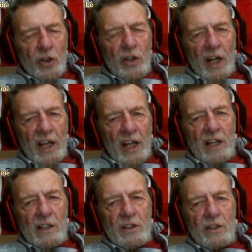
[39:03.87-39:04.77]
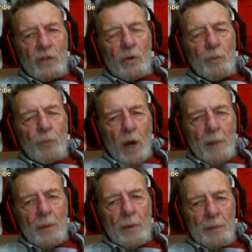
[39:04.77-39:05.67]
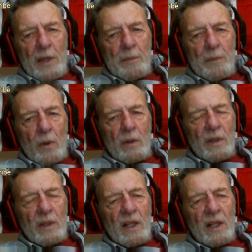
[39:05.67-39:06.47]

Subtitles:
it in to the proper people,